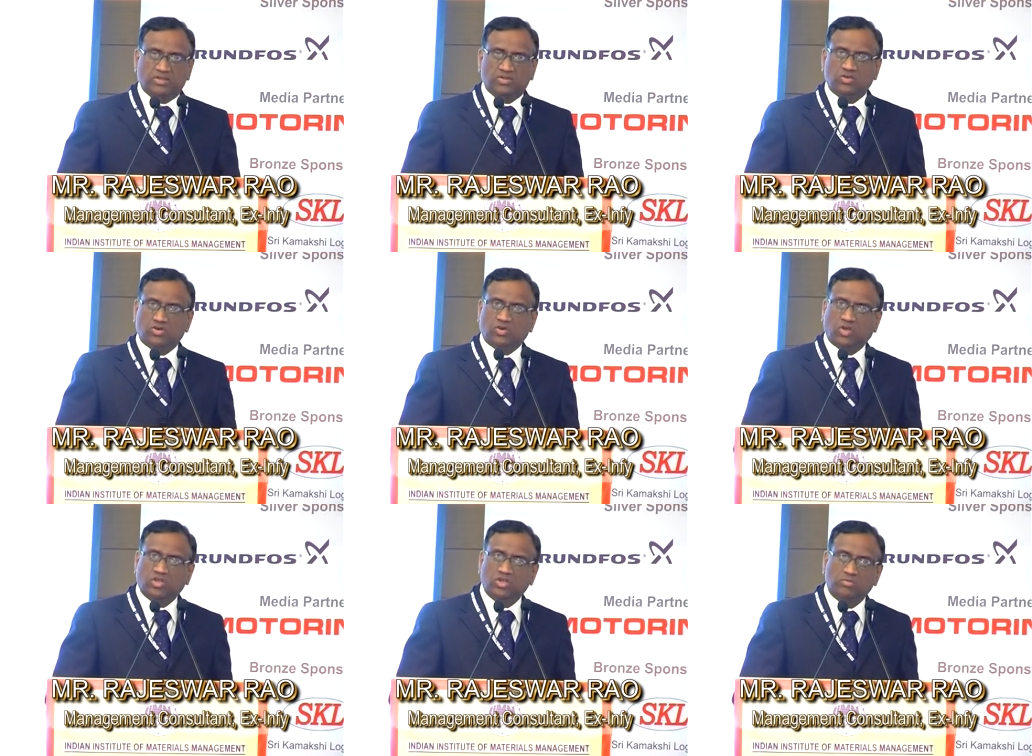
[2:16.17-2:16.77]
You are
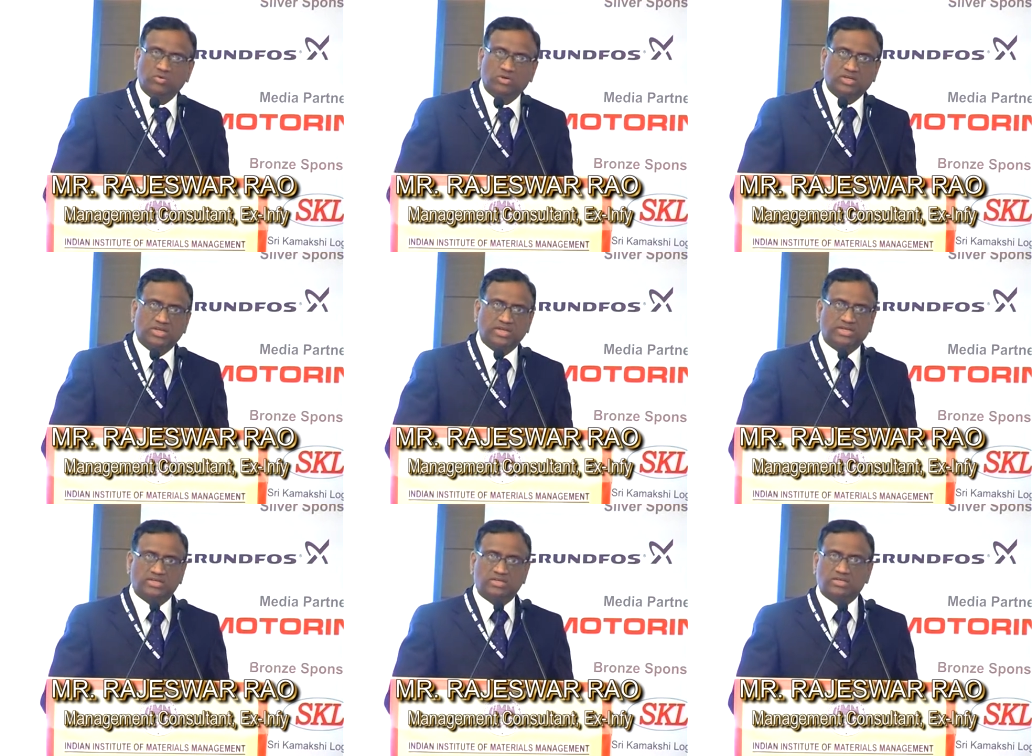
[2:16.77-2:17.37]
talking about
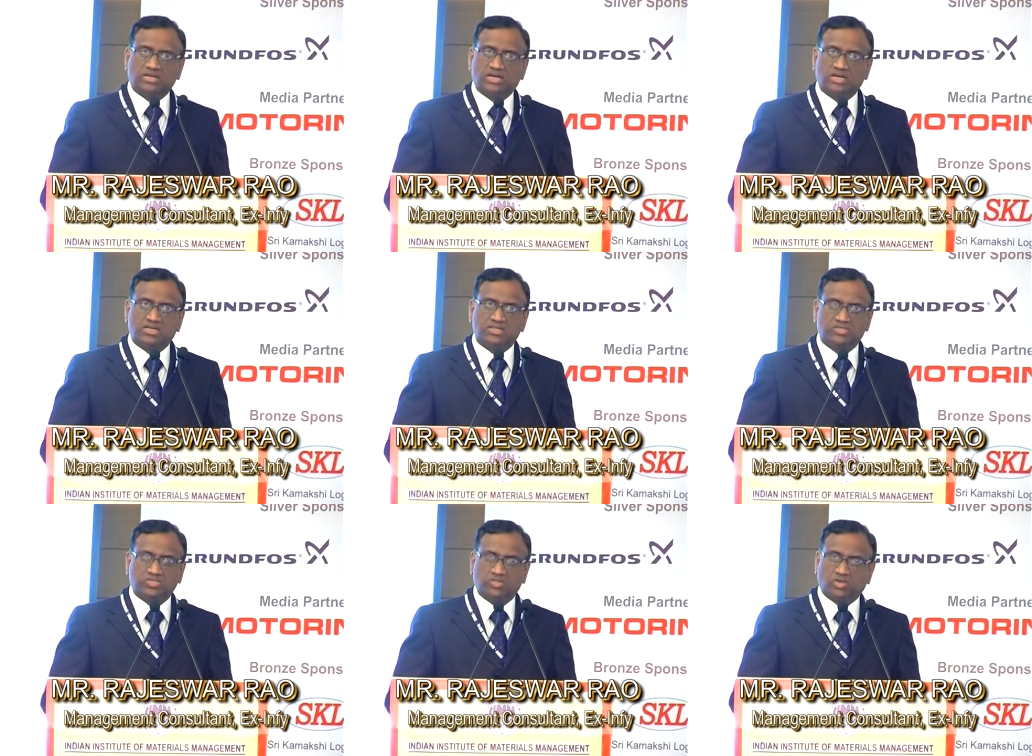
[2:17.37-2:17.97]
connected
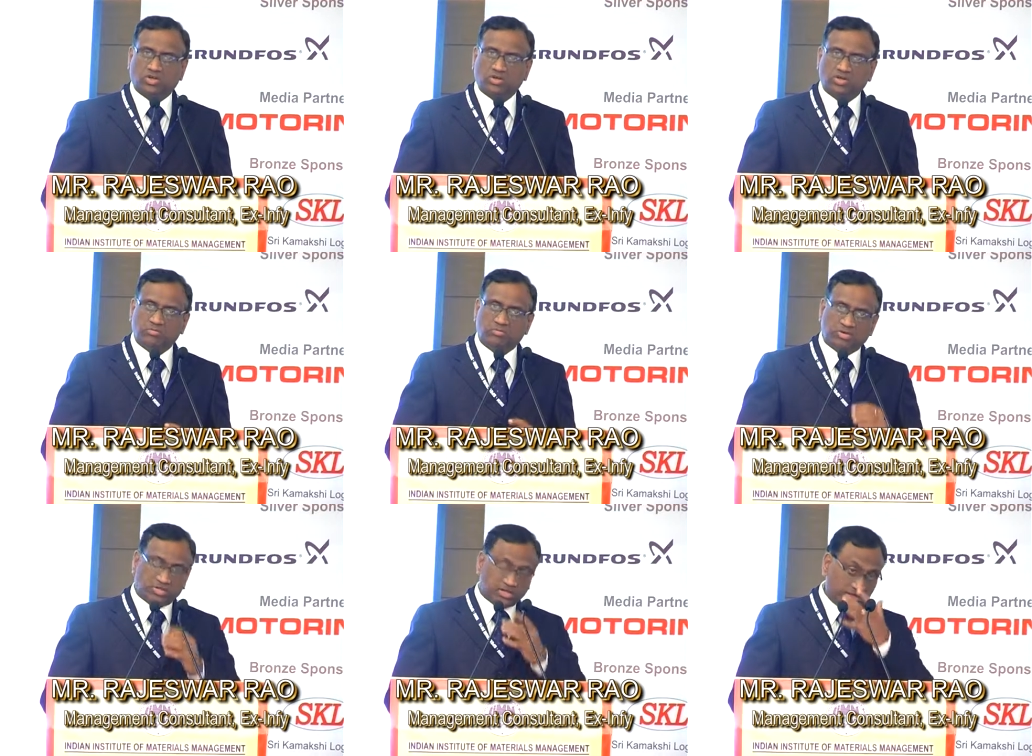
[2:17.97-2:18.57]
cars, you are talking
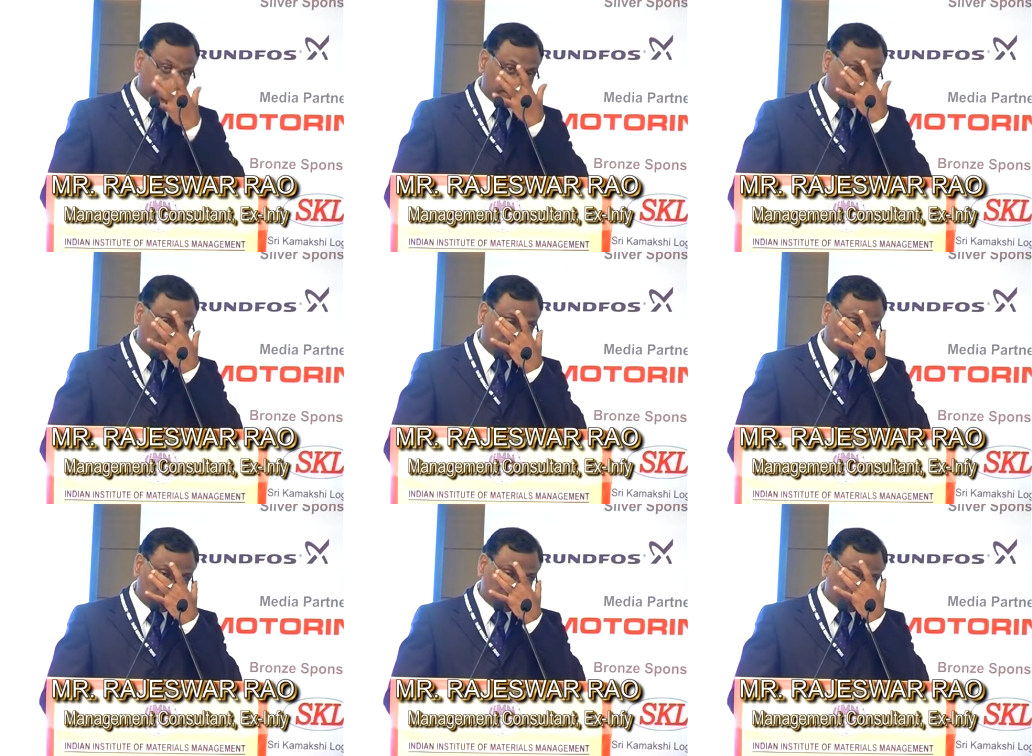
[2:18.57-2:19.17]
about connected
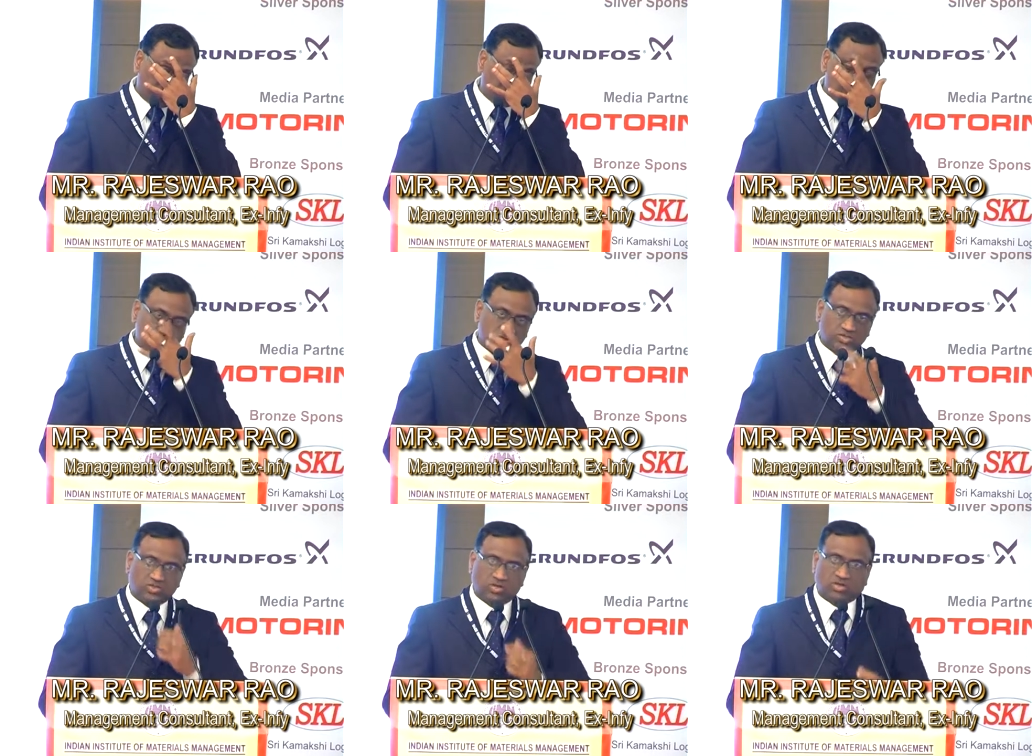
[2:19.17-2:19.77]
devices,
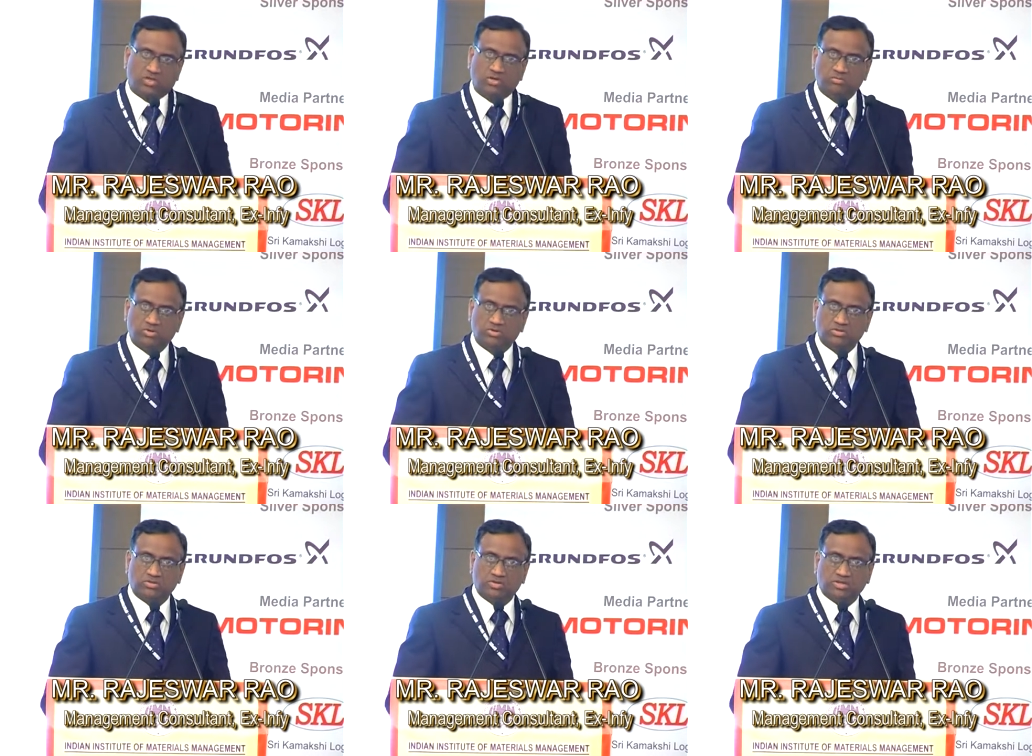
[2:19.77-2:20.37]
you are talking
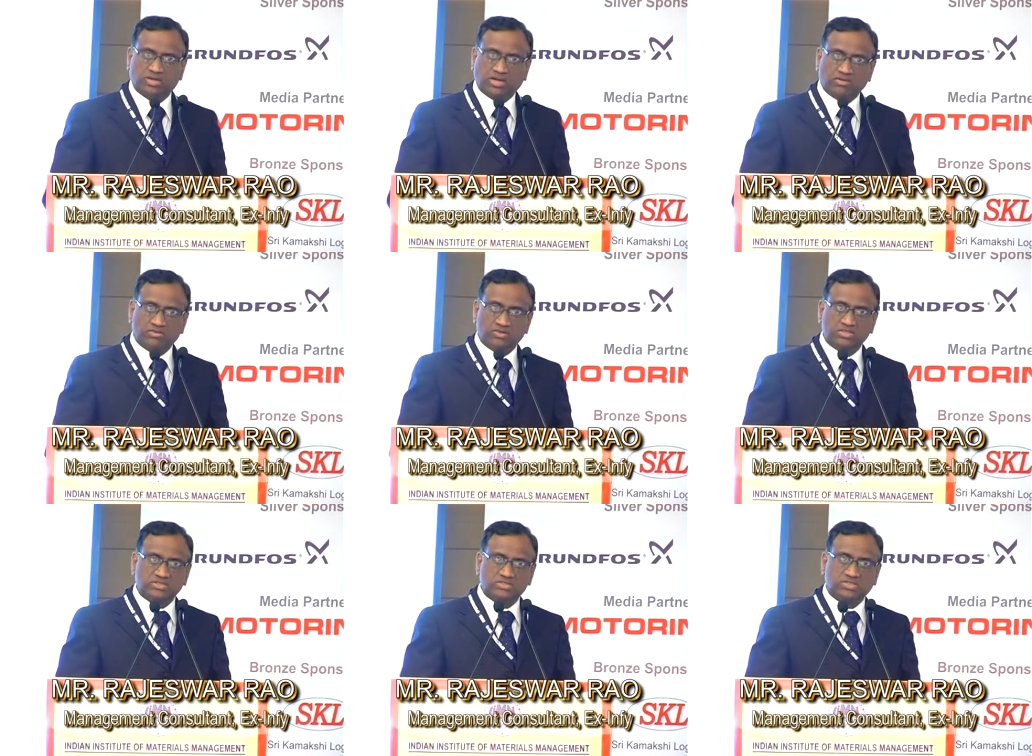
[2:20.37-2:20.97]
about
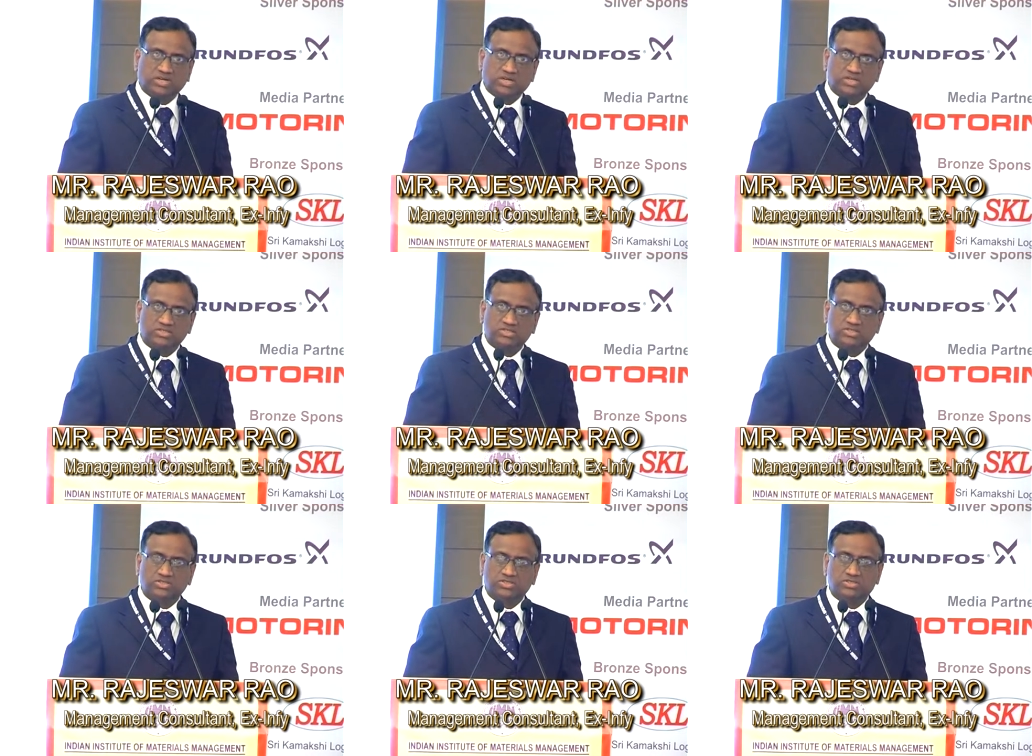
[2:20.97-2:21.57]
driverless
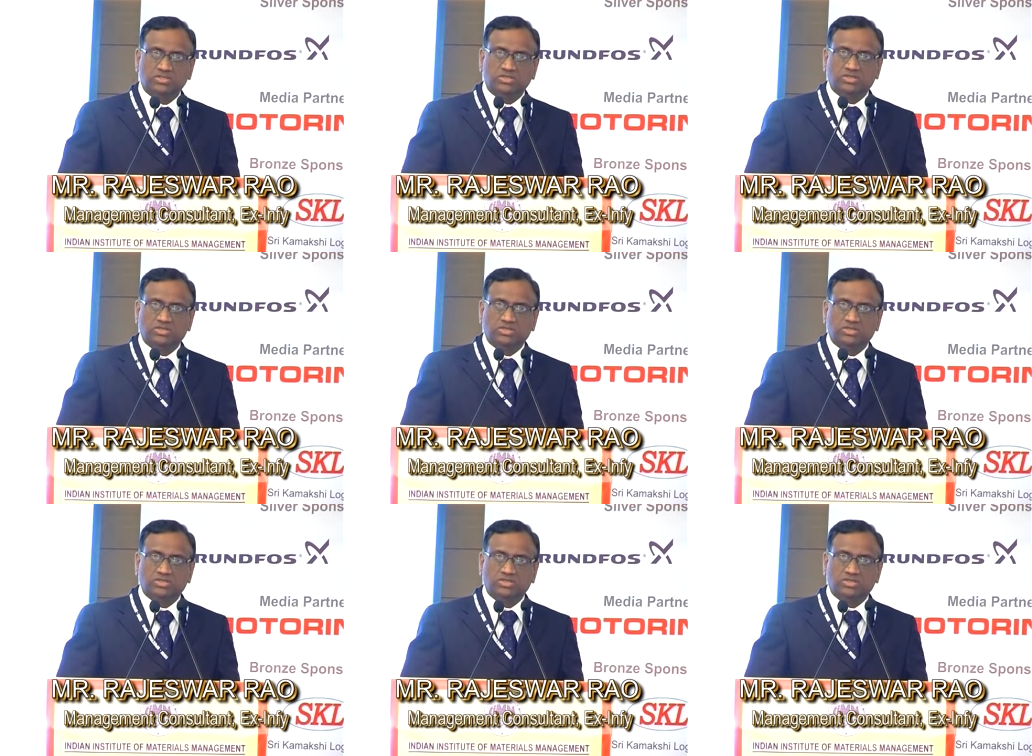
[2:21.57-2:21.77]
cars,